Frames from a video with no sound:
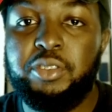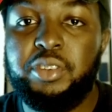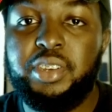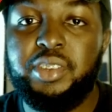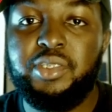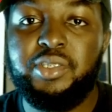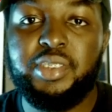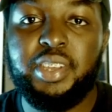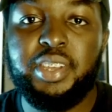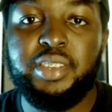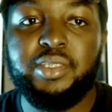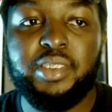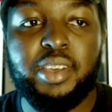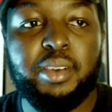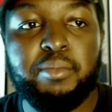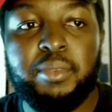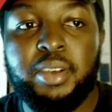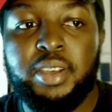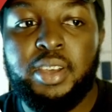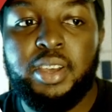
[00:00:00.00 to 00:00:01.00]
You can say,
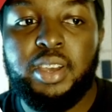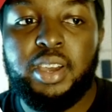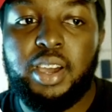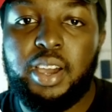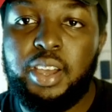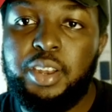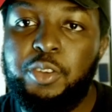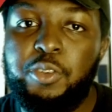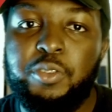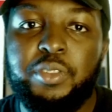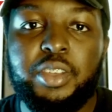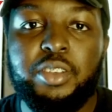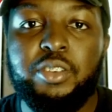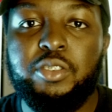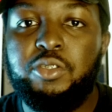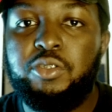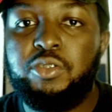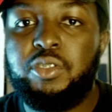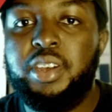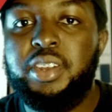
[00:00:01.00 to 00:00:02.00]
Sam, I know that
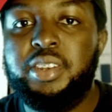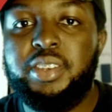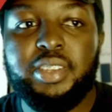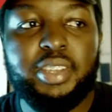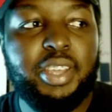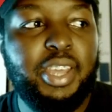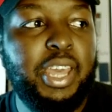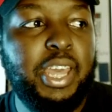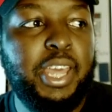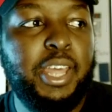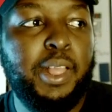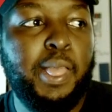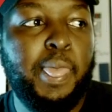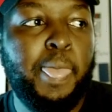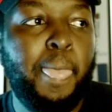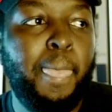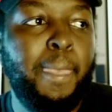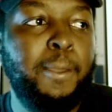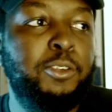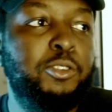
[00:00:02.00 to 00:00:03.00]
you're trying to get
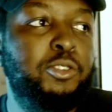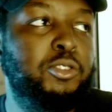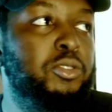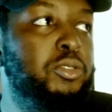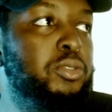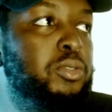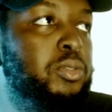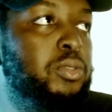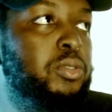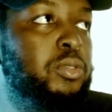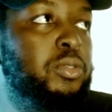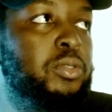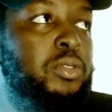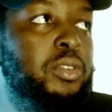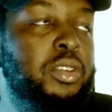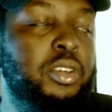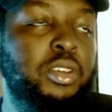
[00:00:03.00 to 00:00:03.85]
to